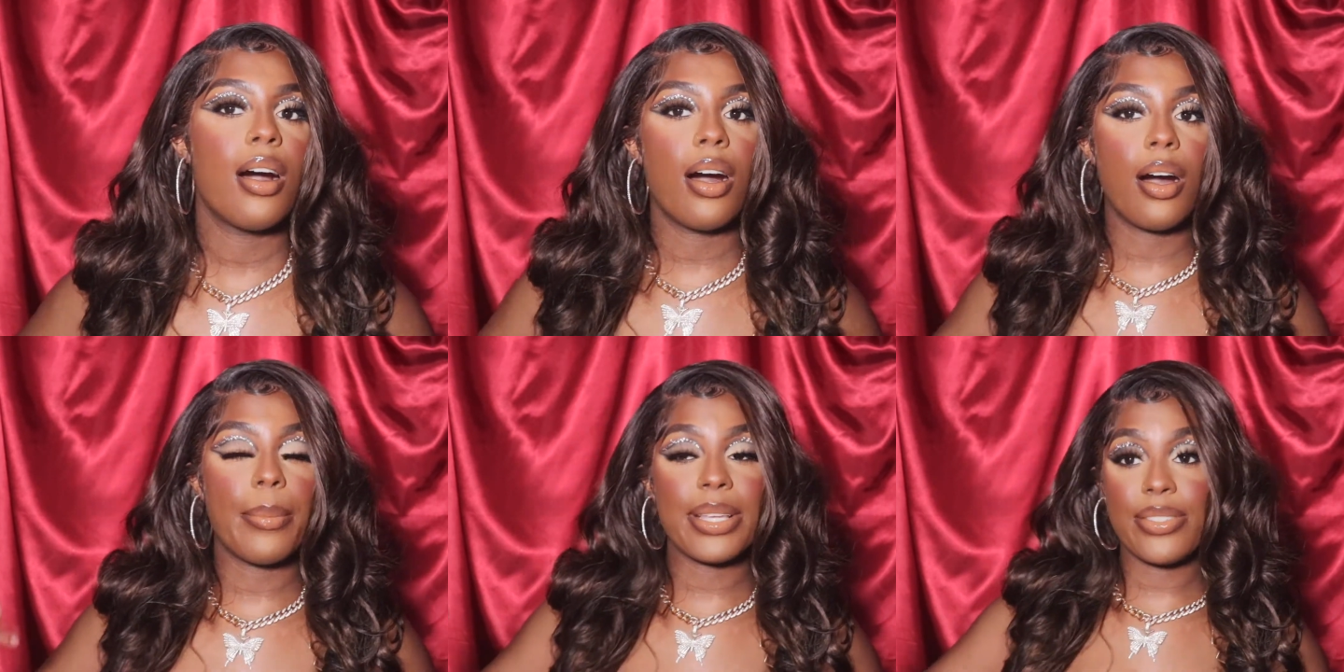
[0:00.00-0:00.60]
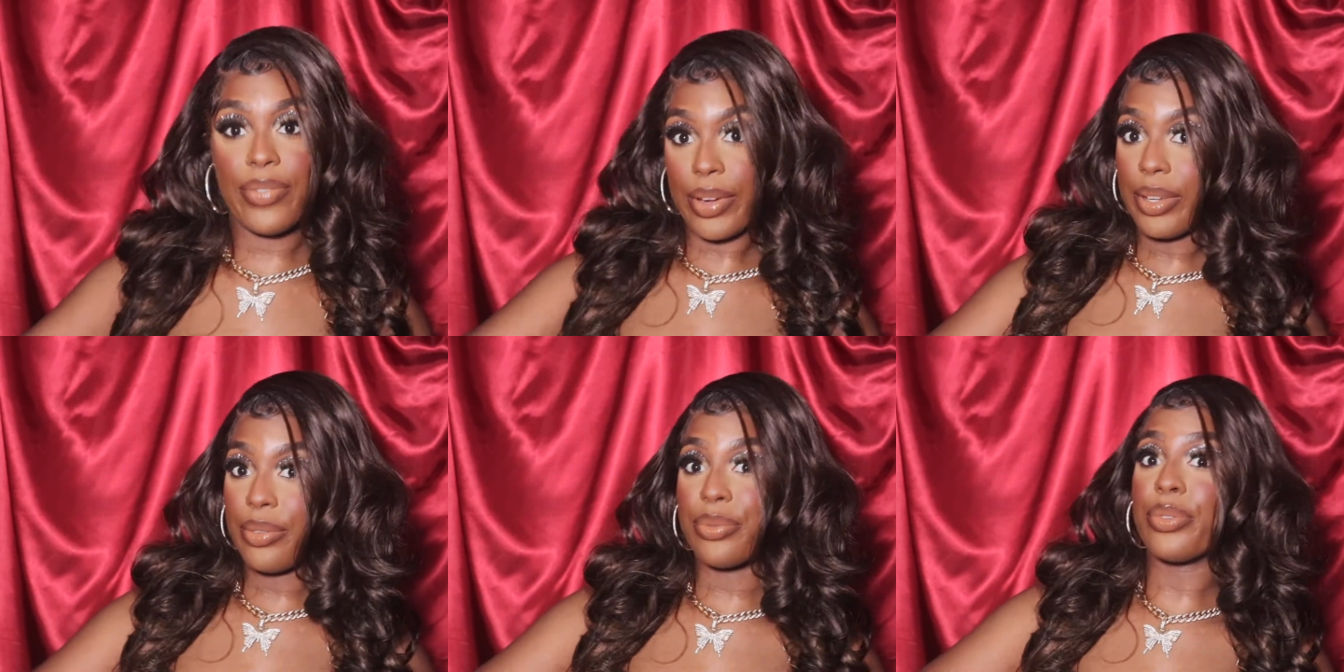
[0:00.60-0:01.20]
It's
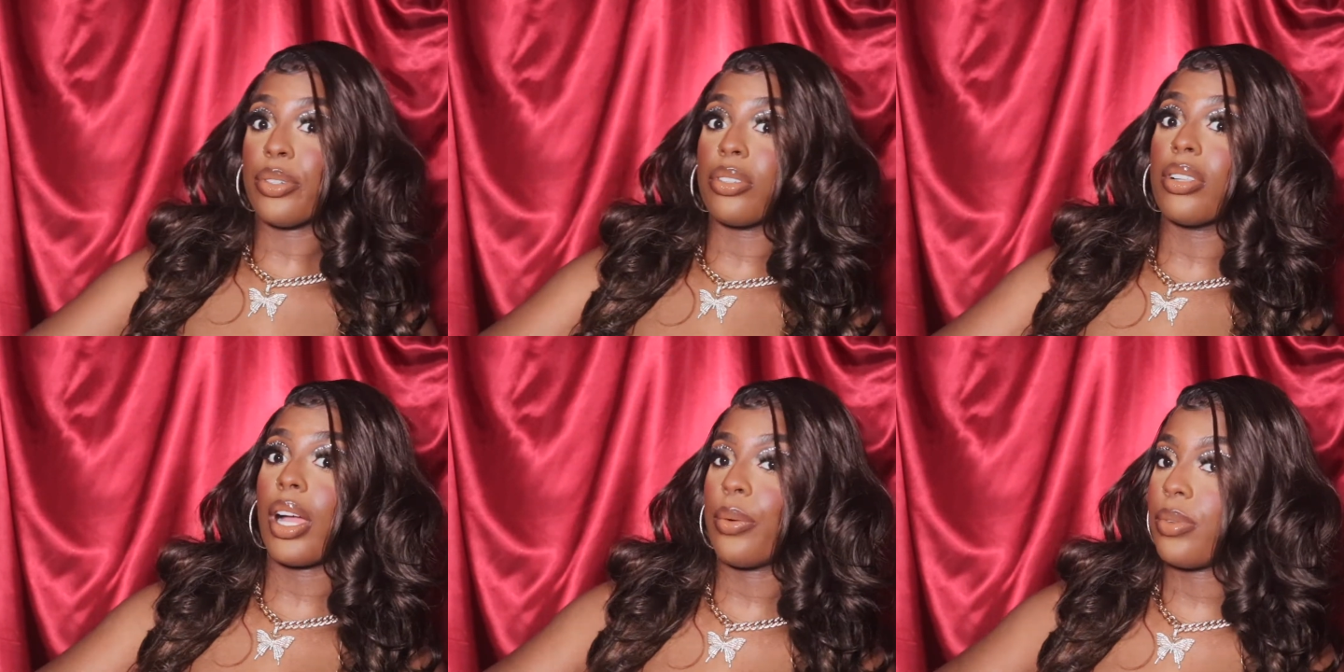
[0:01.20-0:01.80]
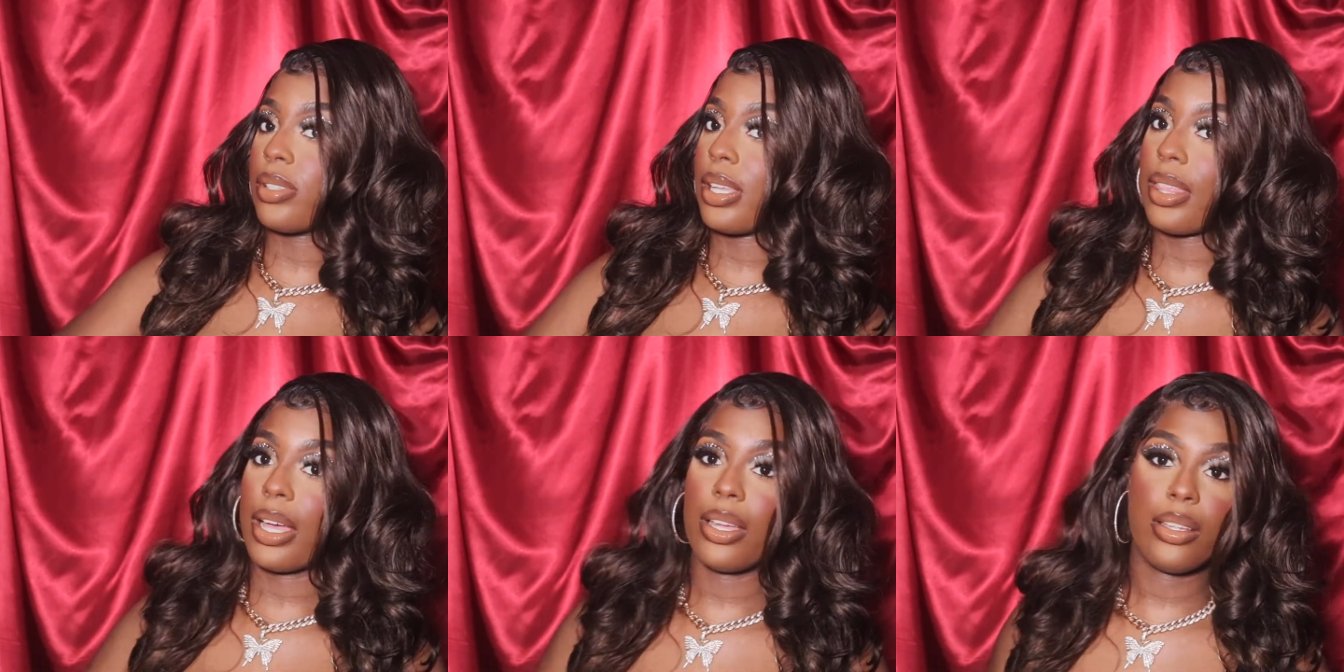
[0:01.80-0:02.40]
very full, I will say
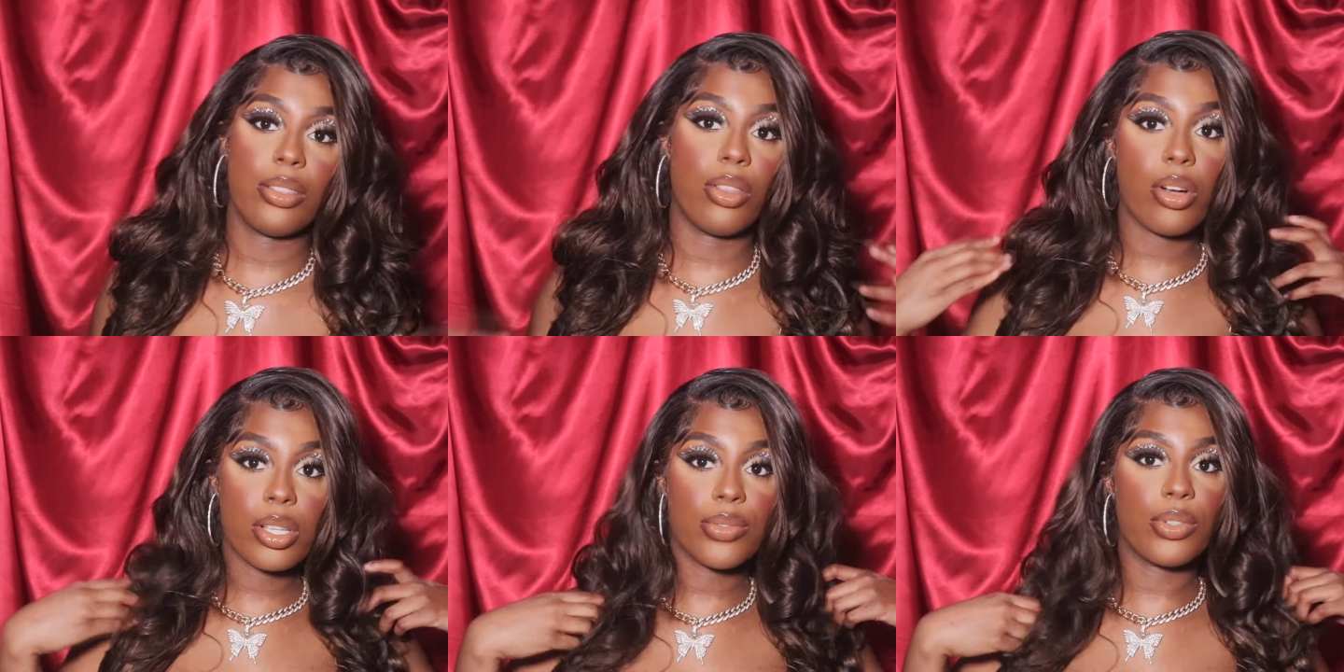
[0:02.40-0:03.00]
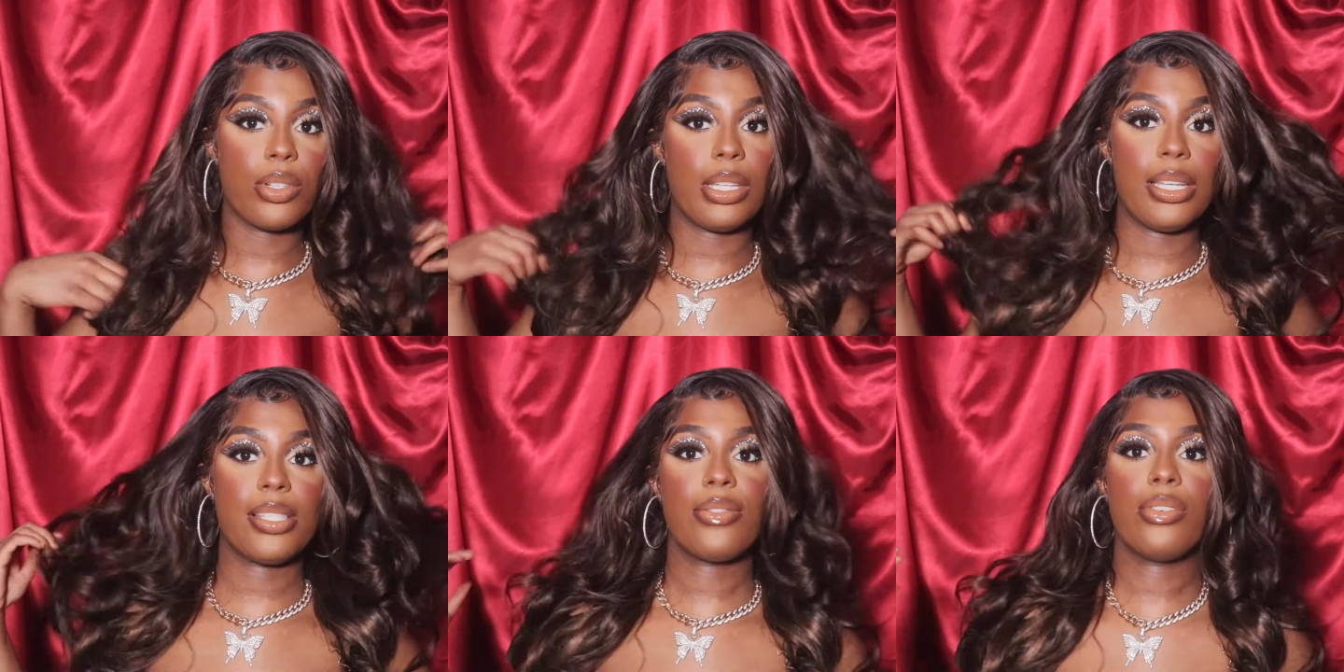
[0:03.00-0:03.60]
that. It looks full, it
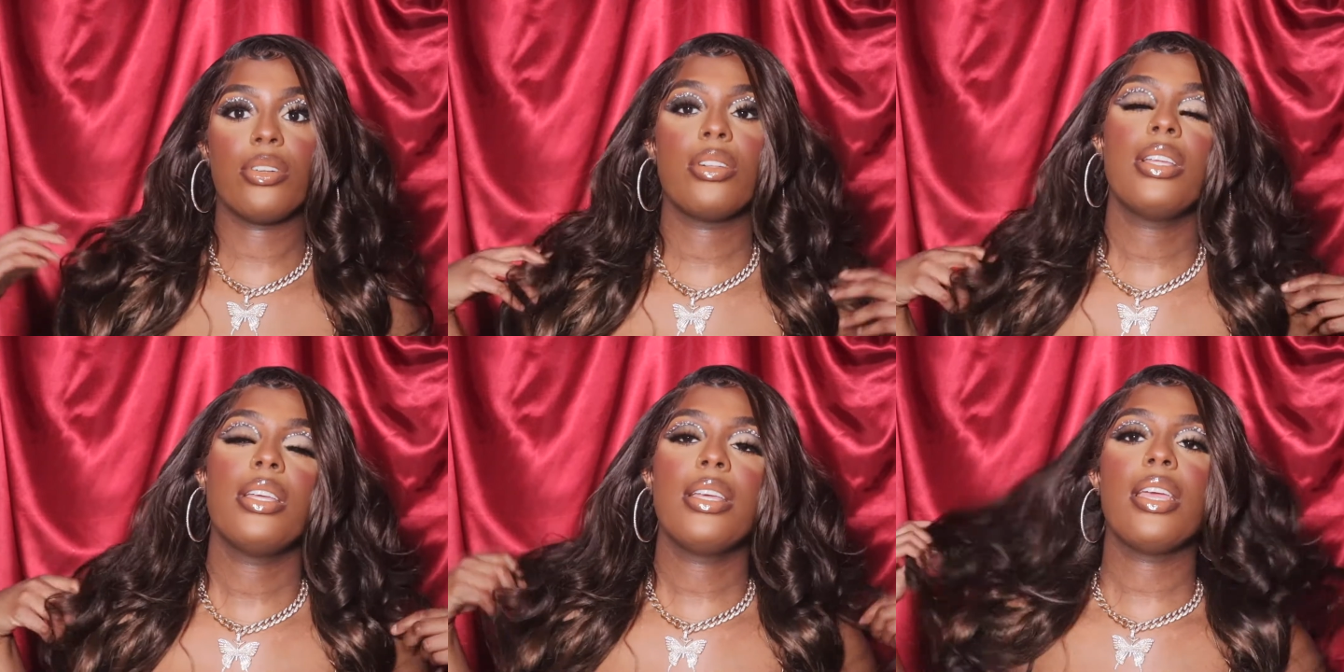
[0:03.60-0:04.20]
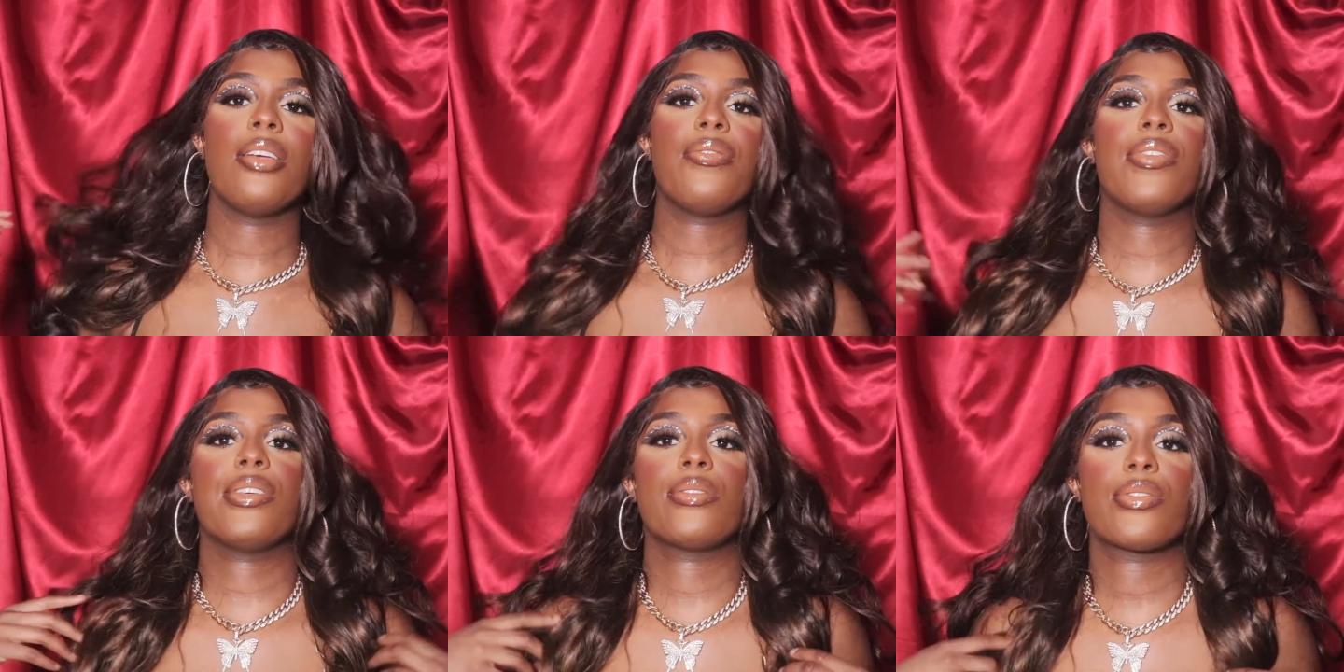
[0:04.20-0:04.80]
is full, it
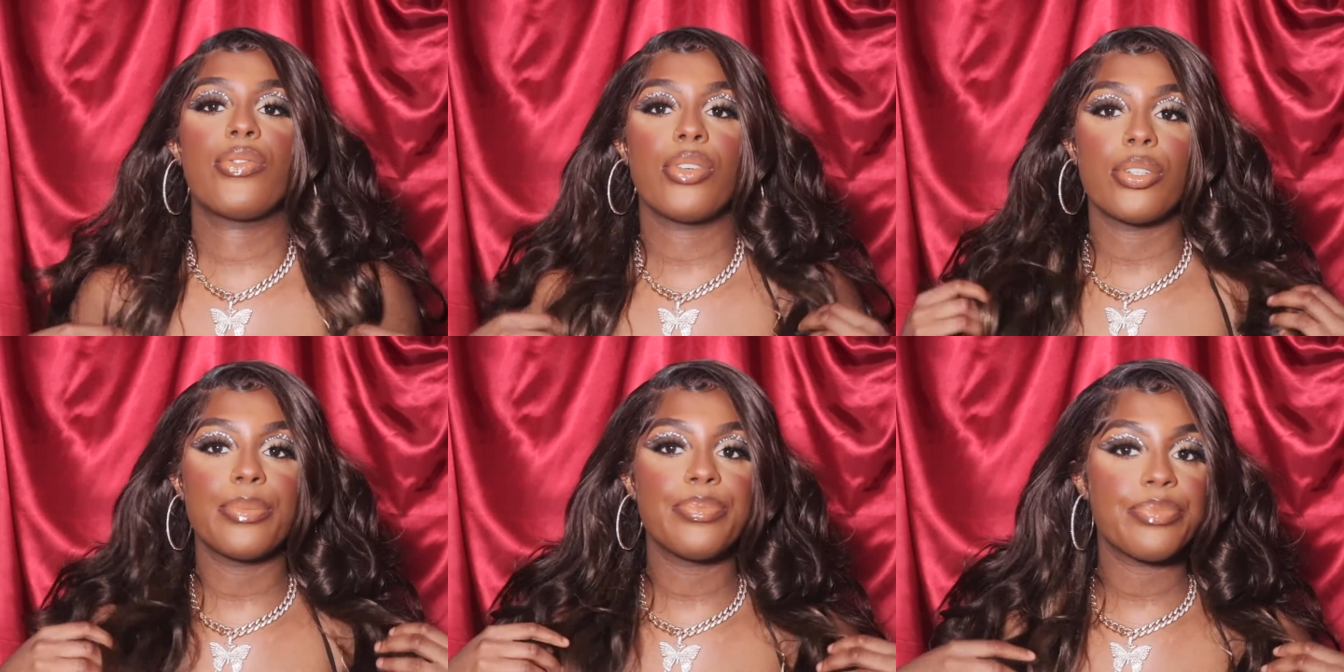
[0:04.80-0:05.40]
feels full.